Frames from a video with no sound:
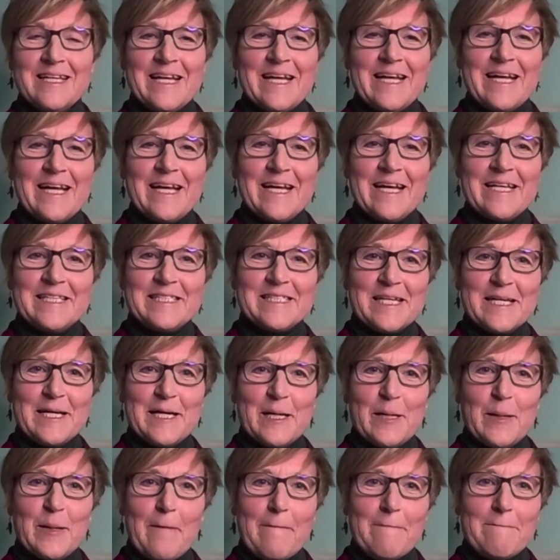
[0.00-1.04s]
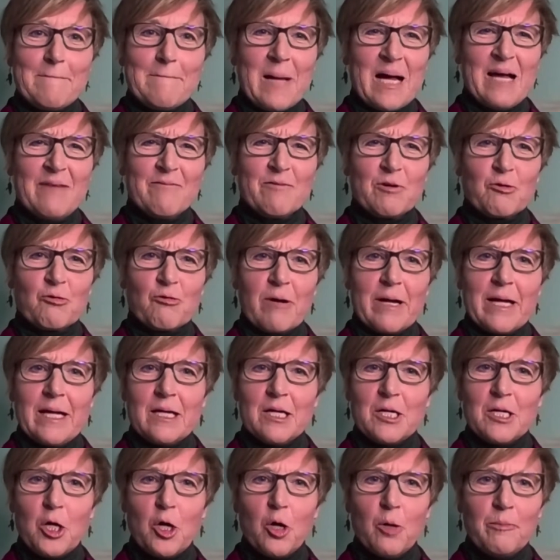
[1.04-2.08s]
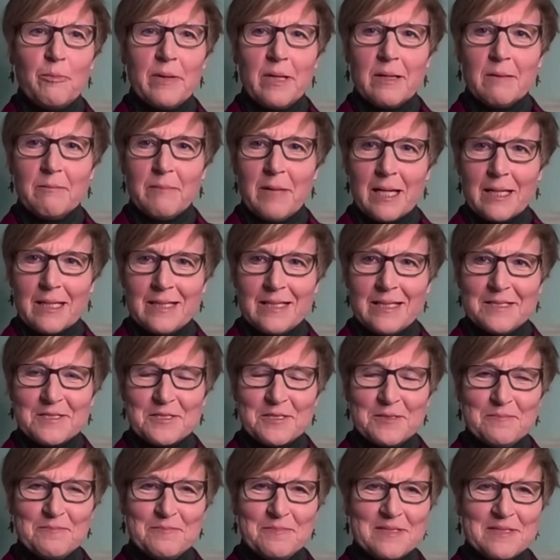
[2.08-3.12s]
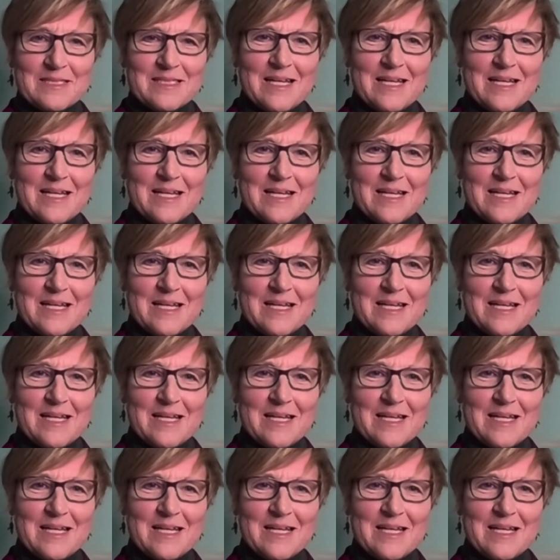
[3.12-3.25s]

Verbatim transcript: and uh, I have great coping mechanisms.